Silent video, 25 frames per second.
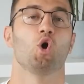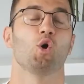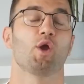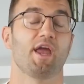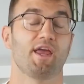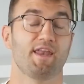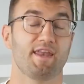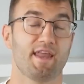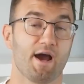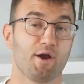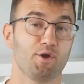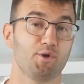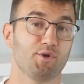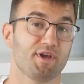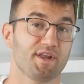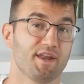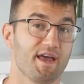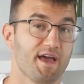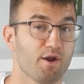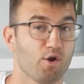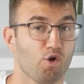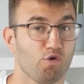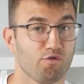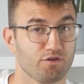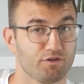Okay, now you can
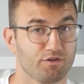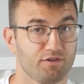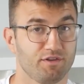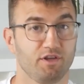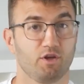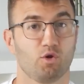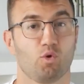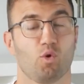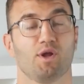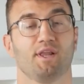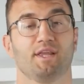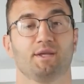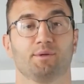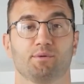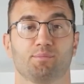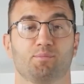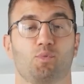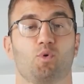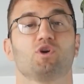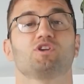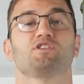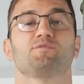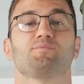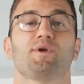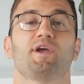head over to the Koinly
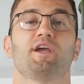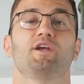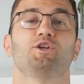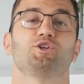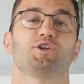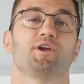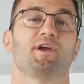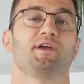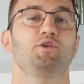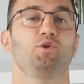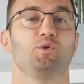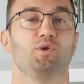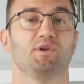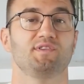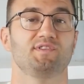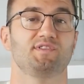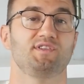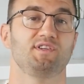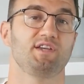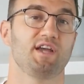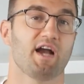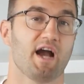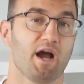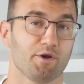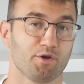reports page and you can
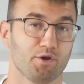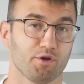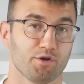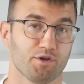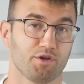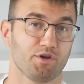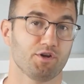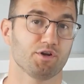see how your